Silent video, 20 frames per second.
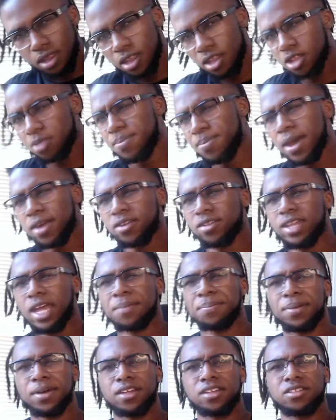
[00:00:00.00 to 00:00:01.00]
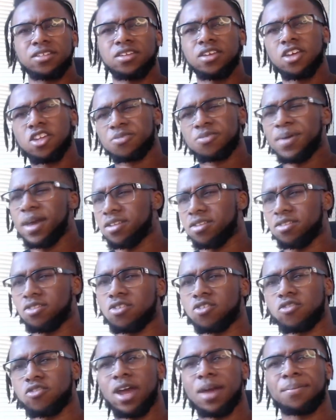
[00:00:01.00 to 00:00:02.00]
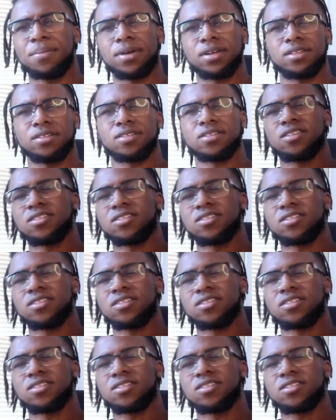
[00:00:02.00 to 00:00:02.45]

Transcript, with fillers: Smash the like button, smash the subscribe button.